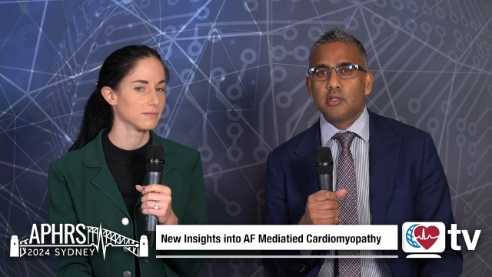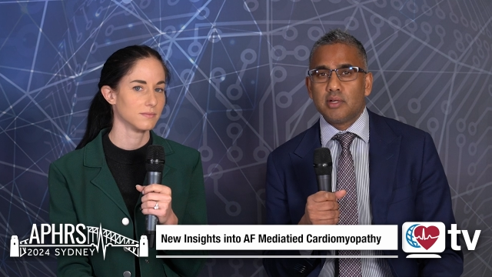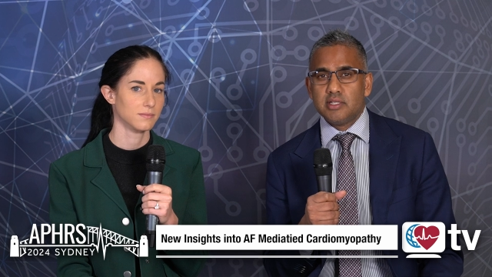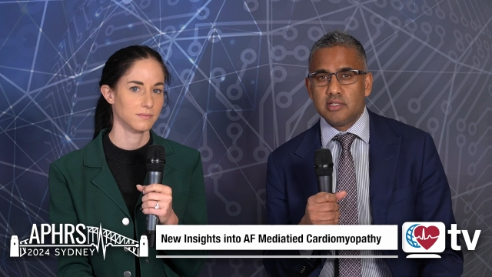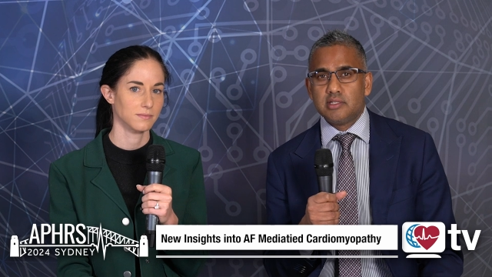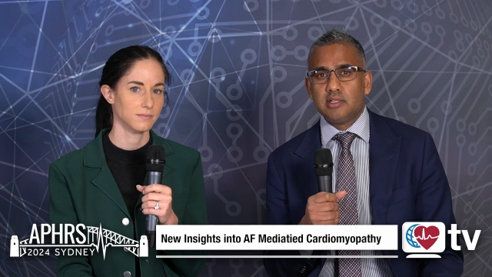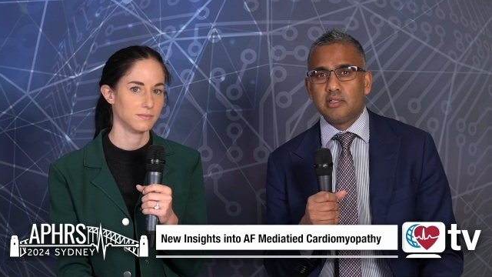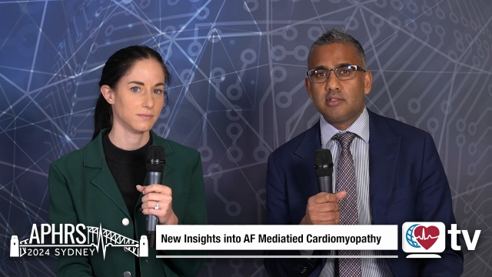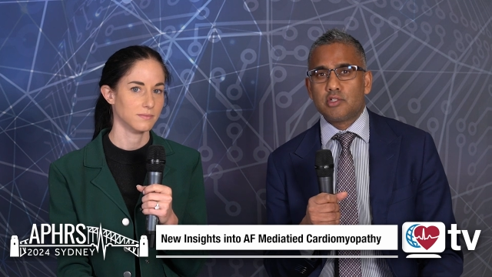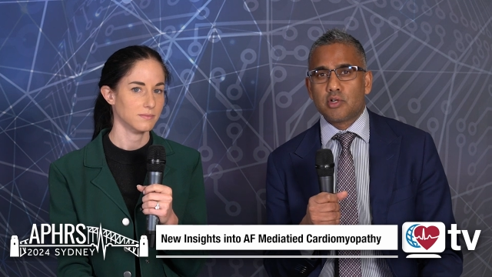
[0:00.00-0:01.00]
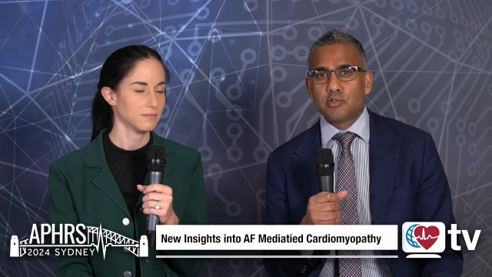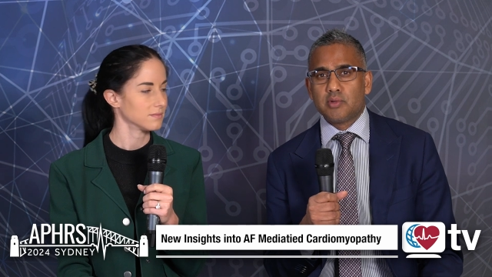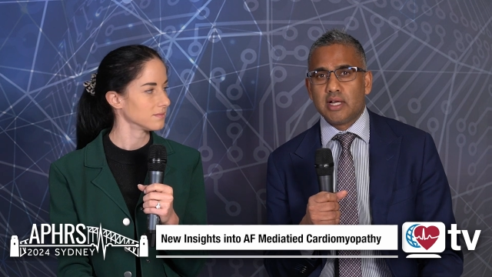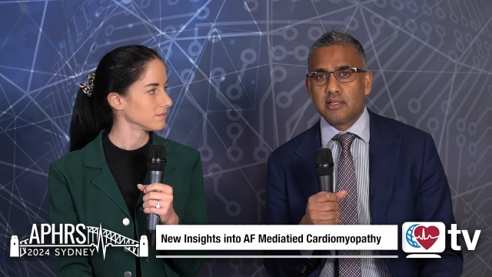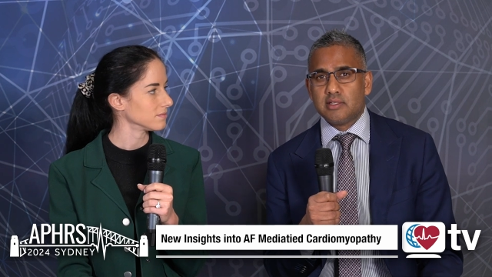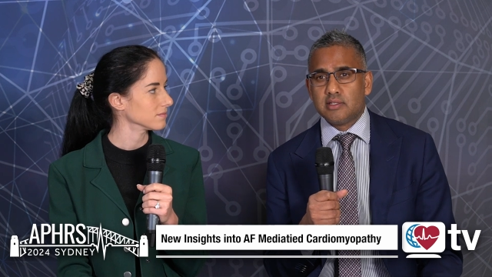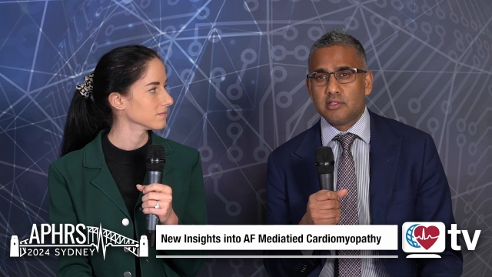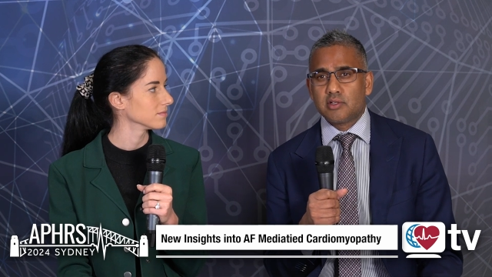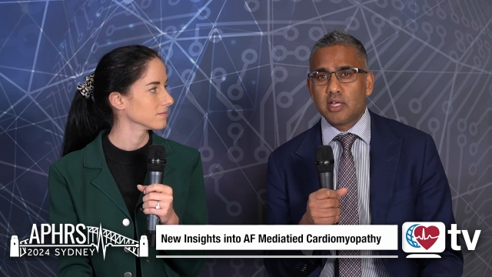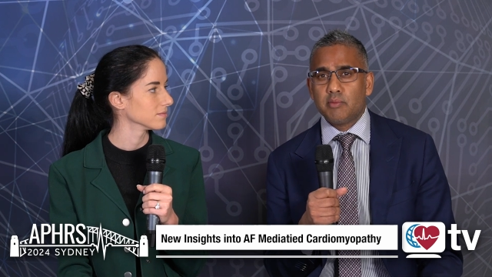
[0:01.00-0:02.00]
Speaker 1: coexisting structural heart disease.
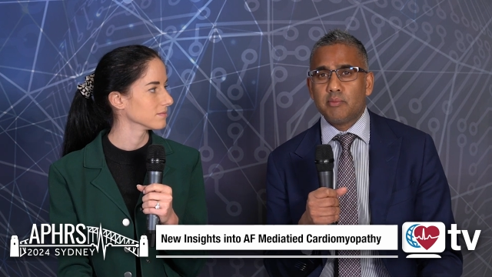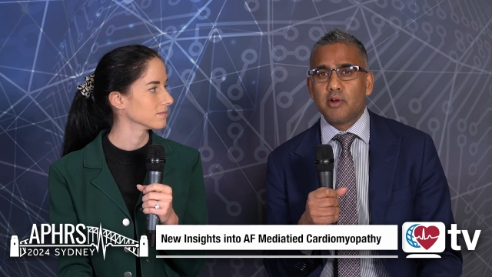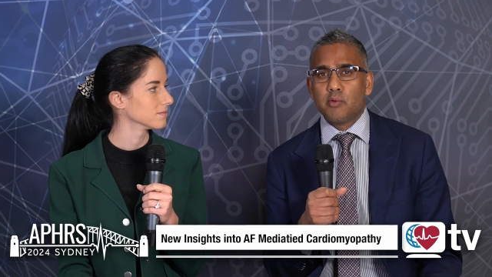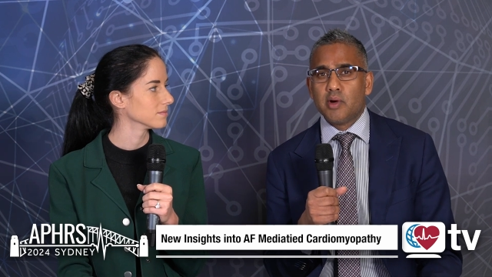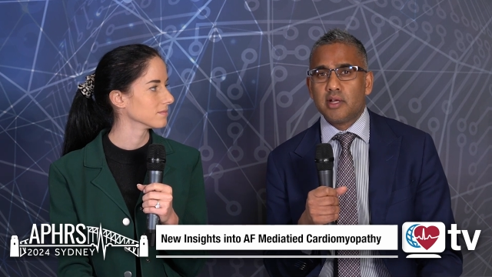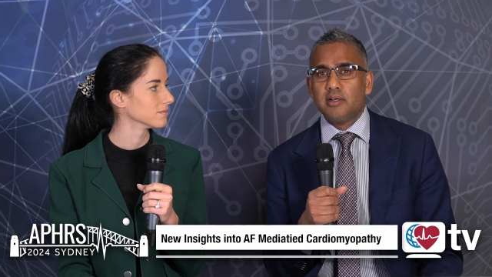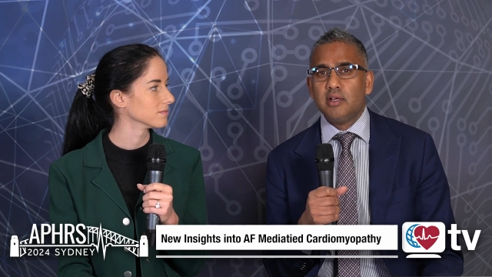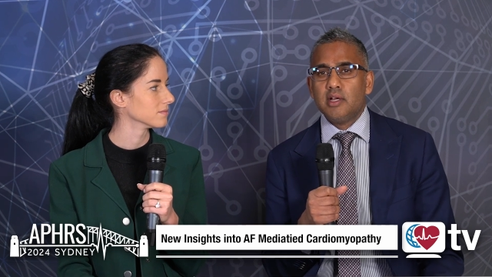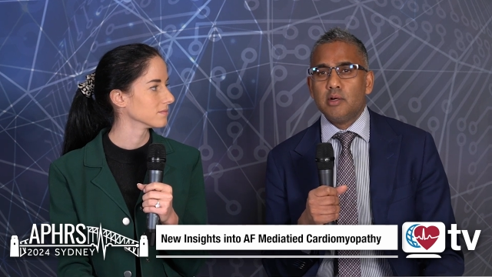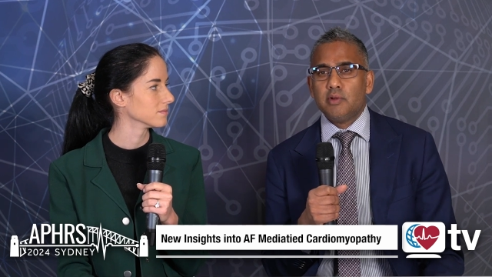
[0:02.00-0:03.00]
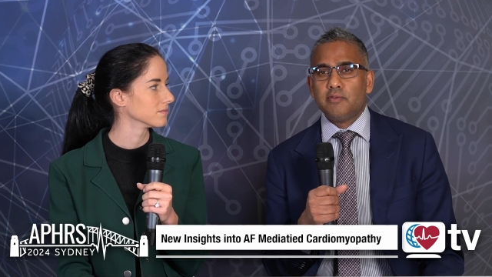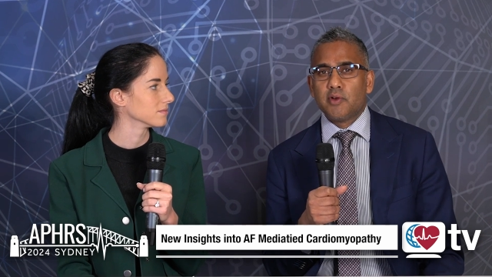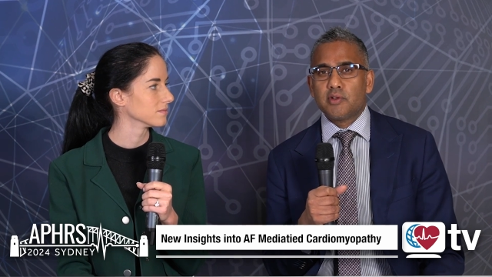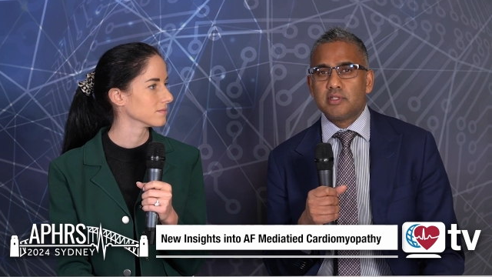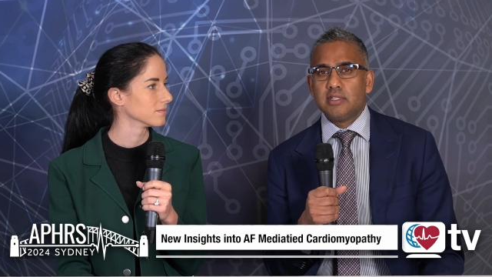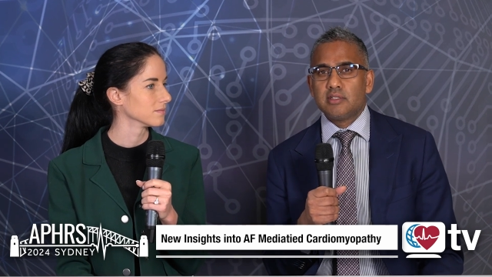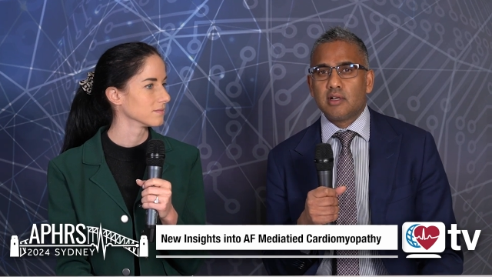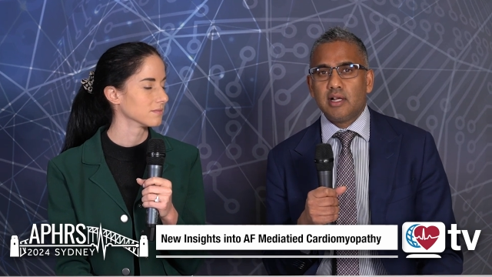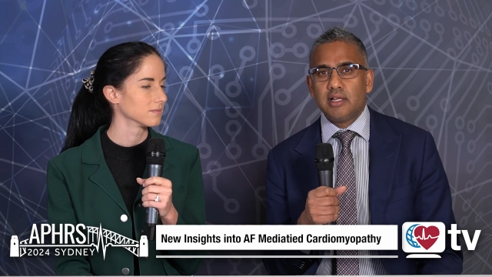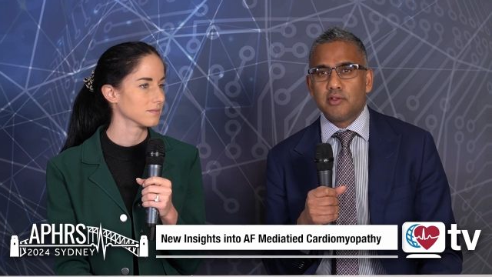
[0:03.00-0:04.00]
So camera MRI 1, we focused
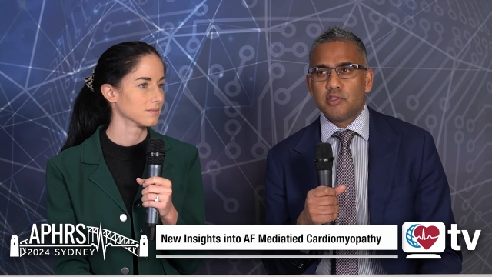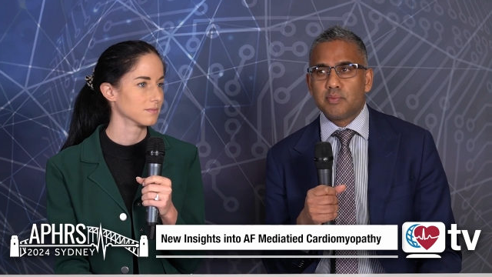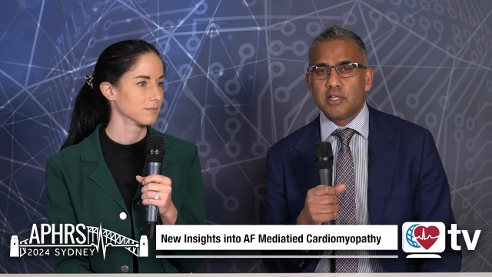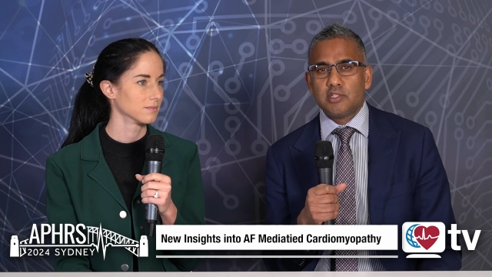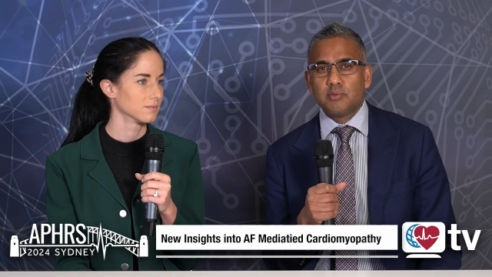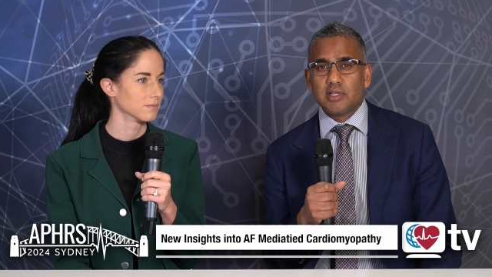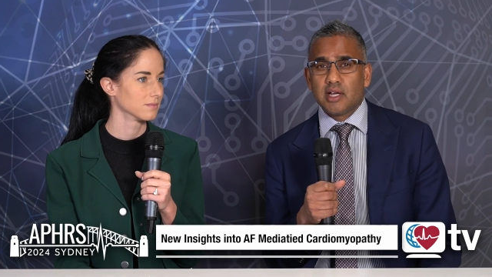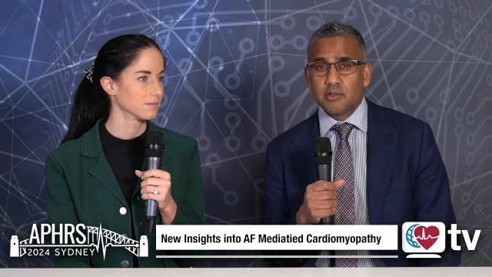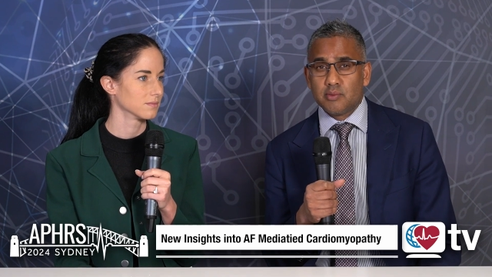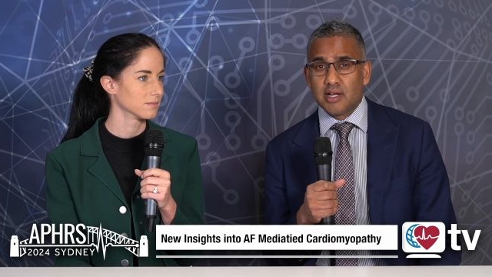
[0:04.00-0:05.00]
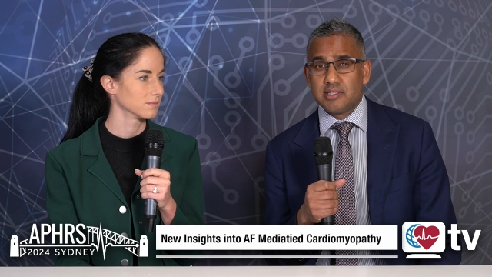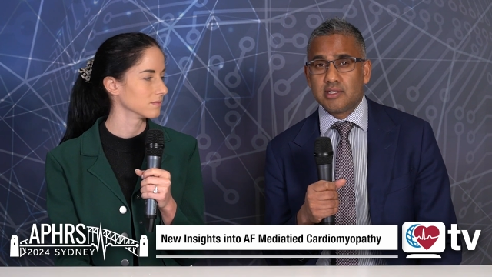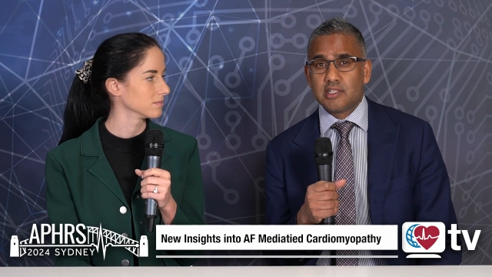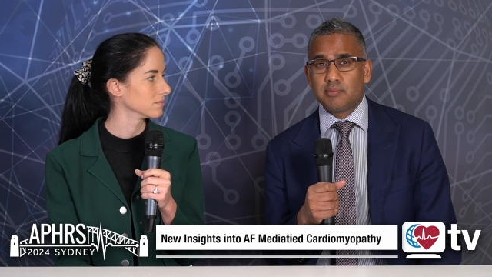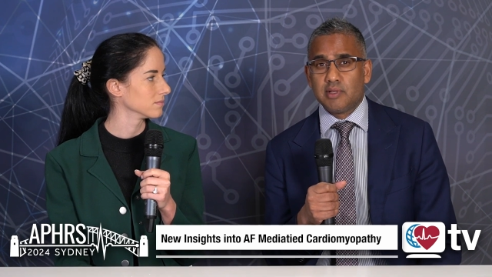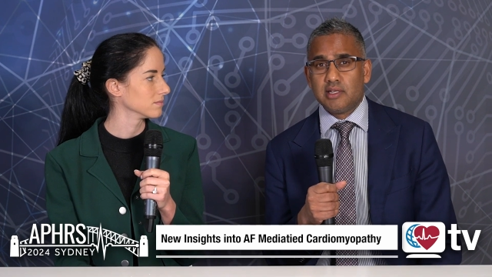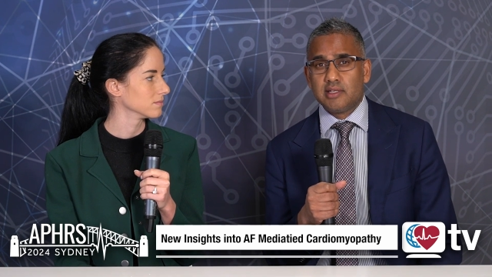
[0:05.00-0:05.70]
entirely on those patients with otherwise unexplained